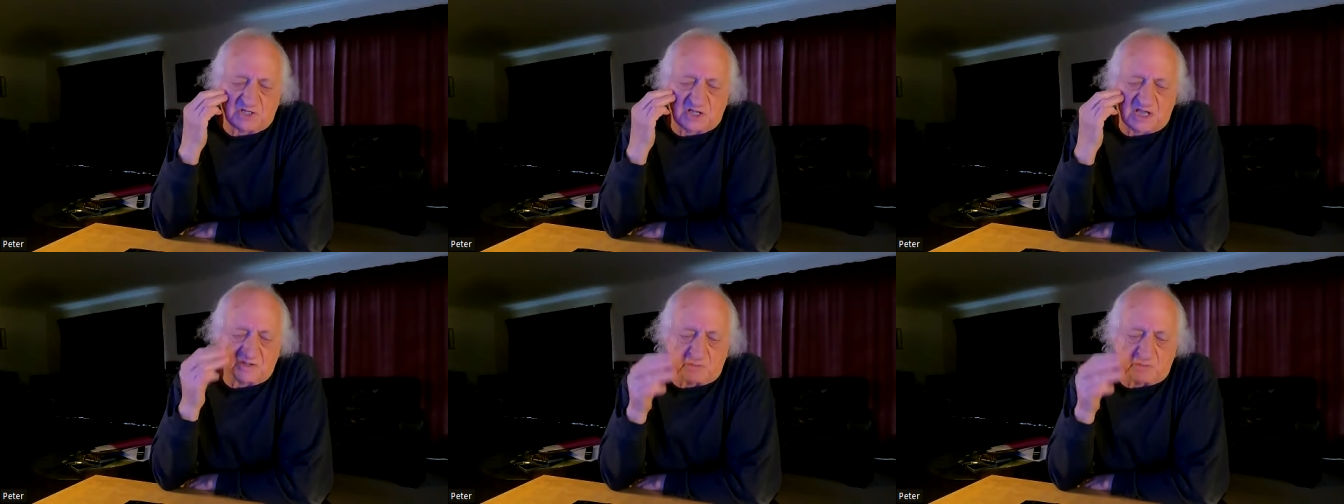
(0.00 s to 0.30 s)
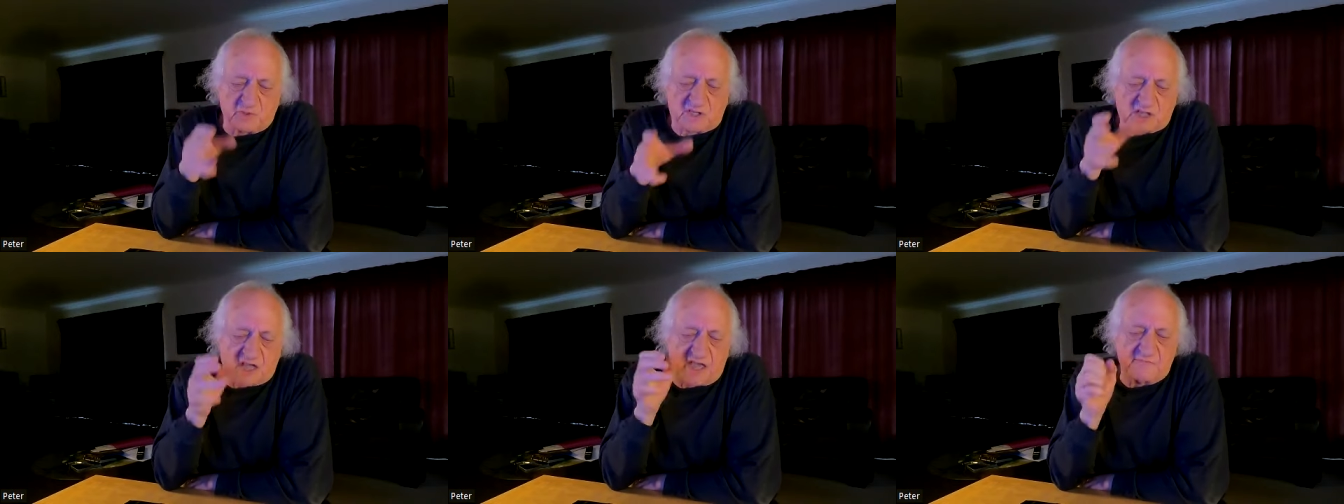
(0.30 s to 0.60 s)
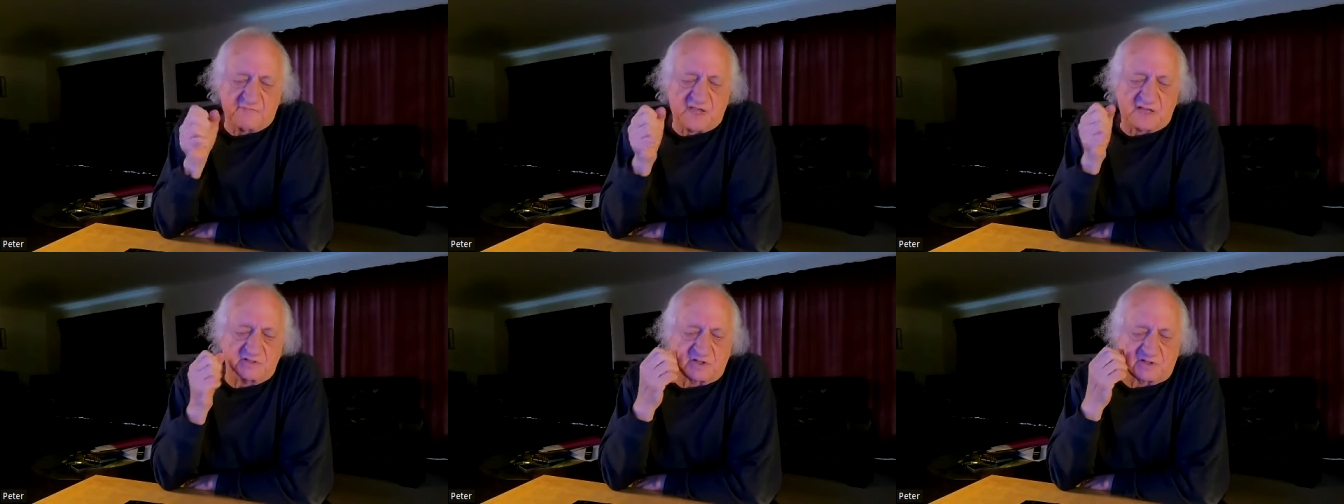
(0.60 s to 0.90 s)
We came out
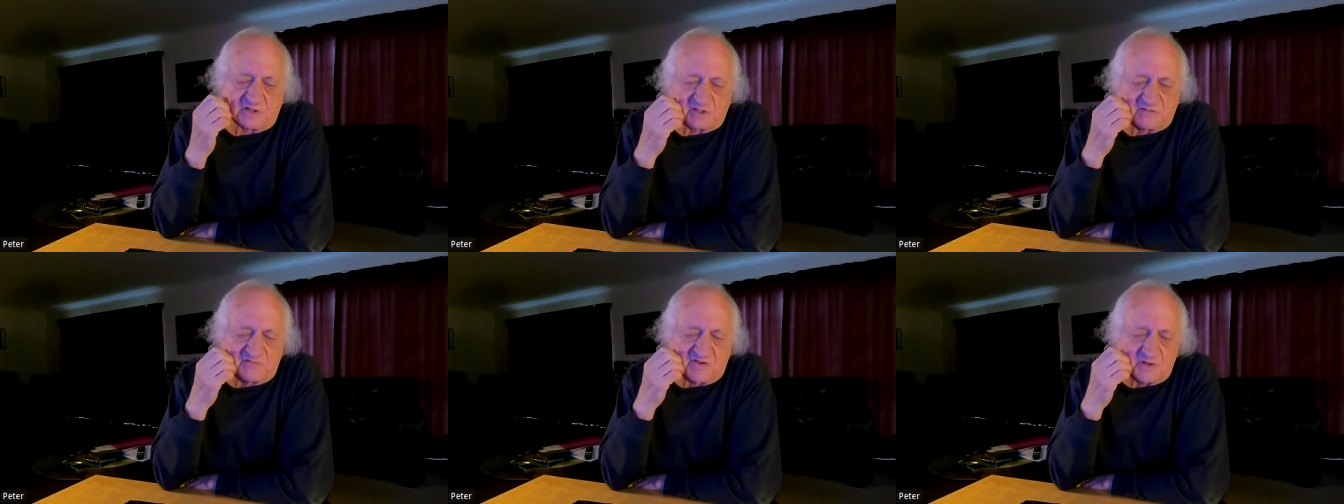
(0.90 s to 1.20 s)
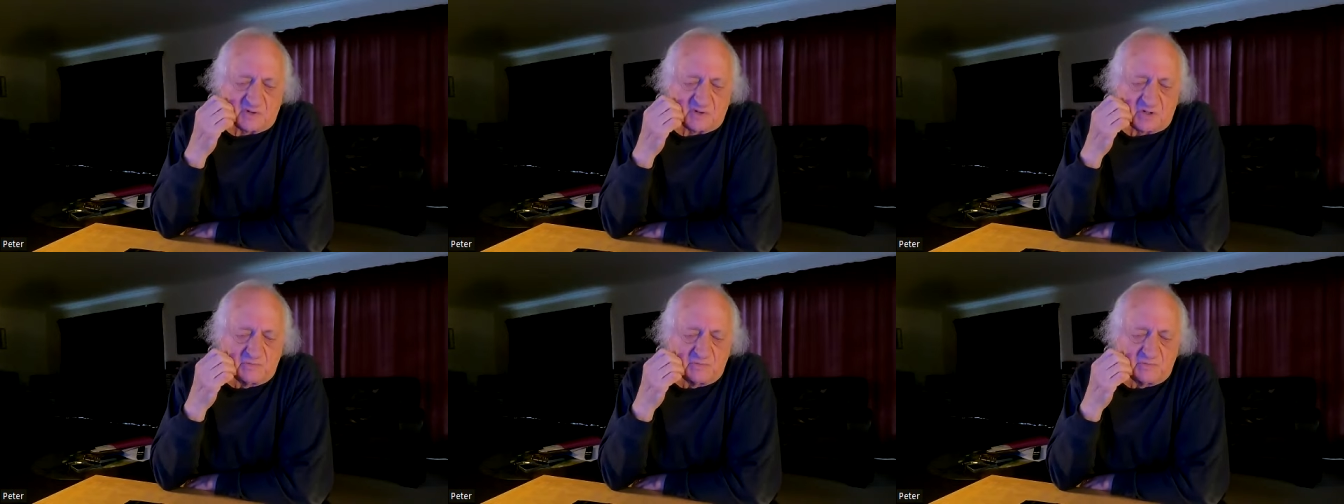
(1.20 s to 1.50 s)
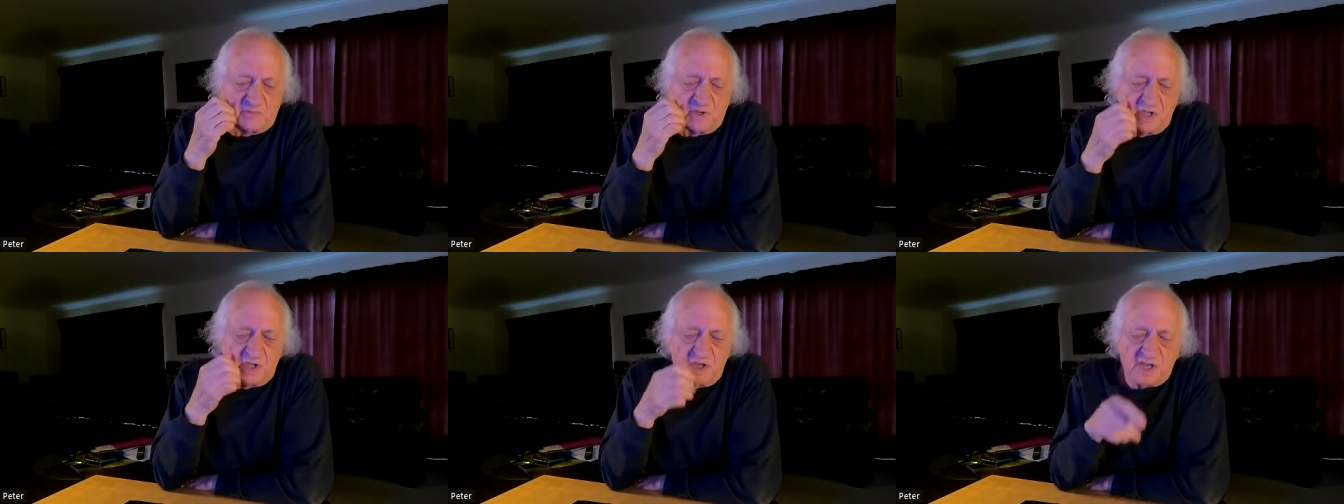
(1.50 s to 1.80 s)
into the living room
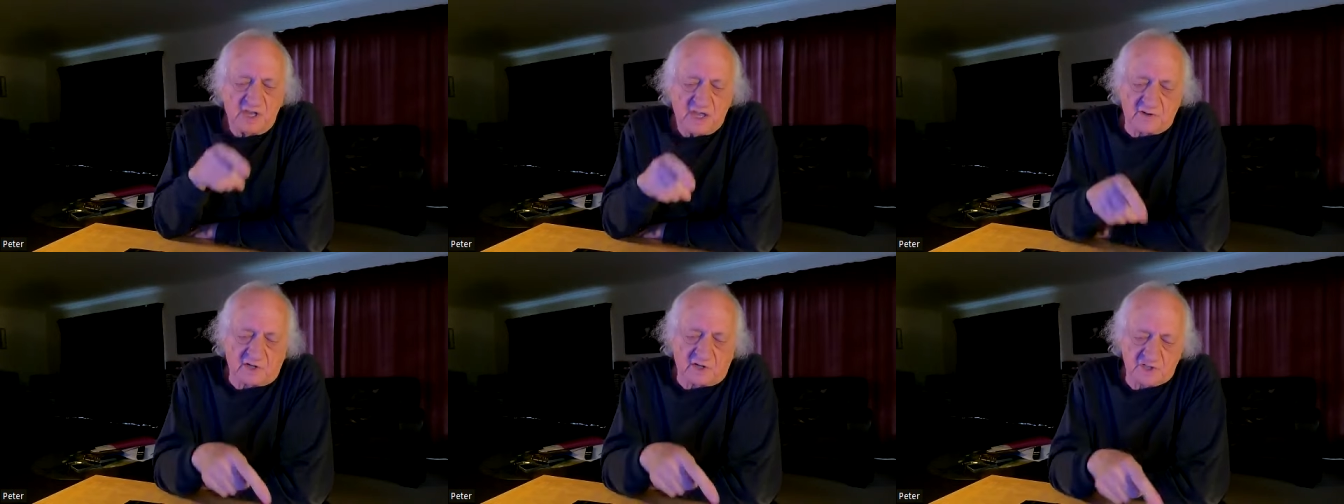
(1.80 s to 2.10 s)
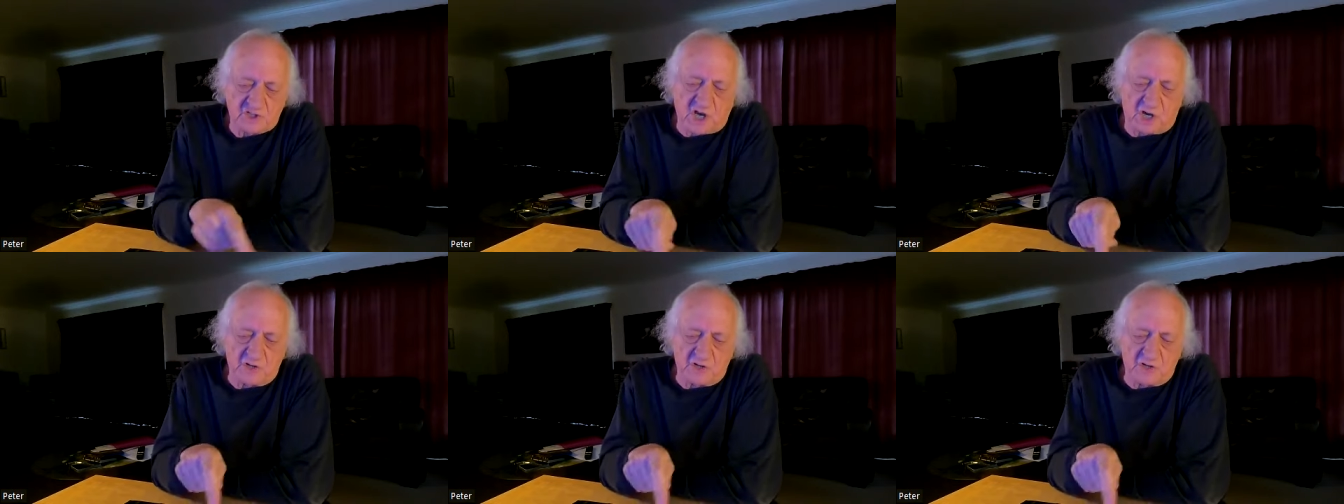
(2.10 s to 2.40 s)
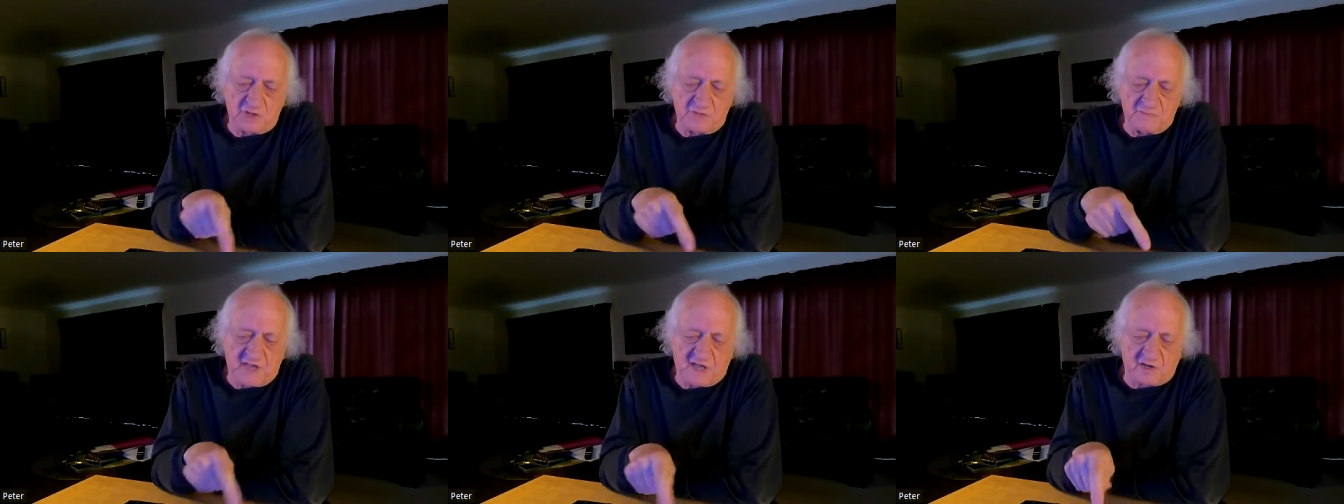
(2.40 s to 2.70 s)
and I showed him
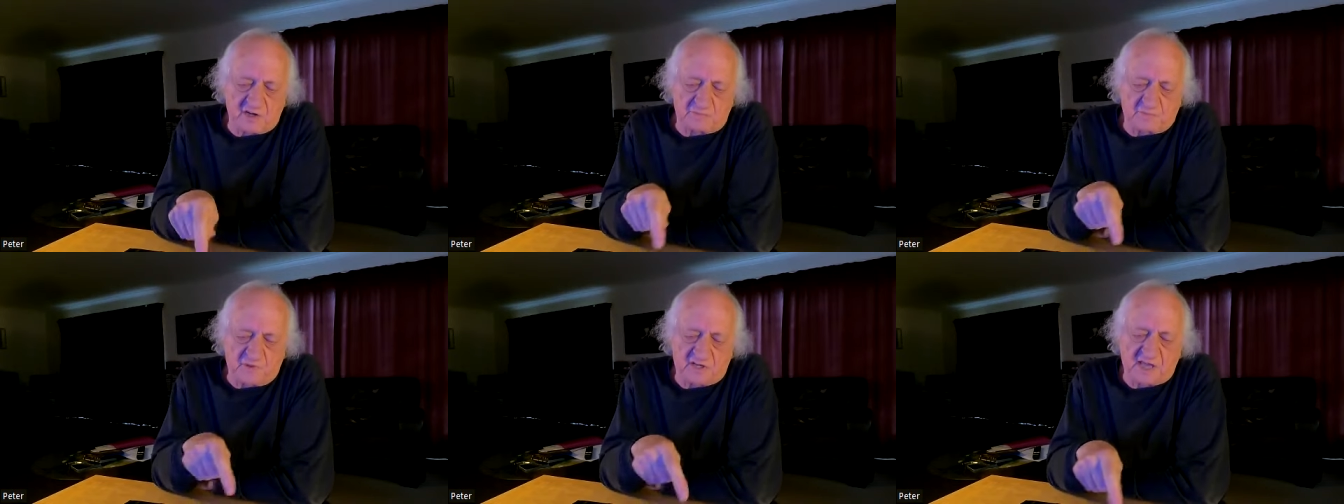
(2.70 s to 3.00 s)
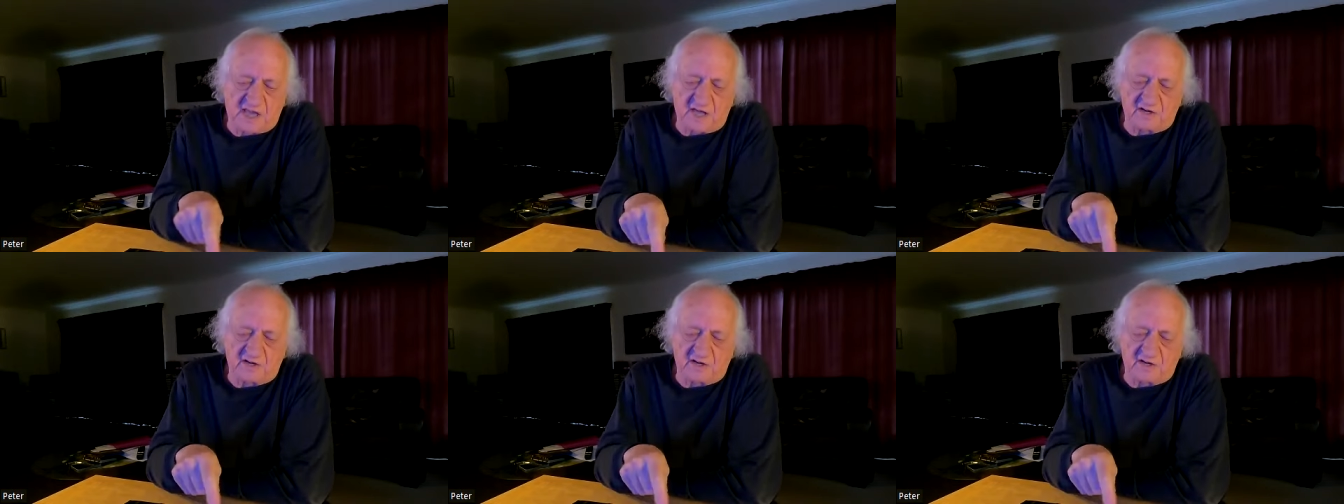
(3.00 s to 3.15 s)
how to pick out a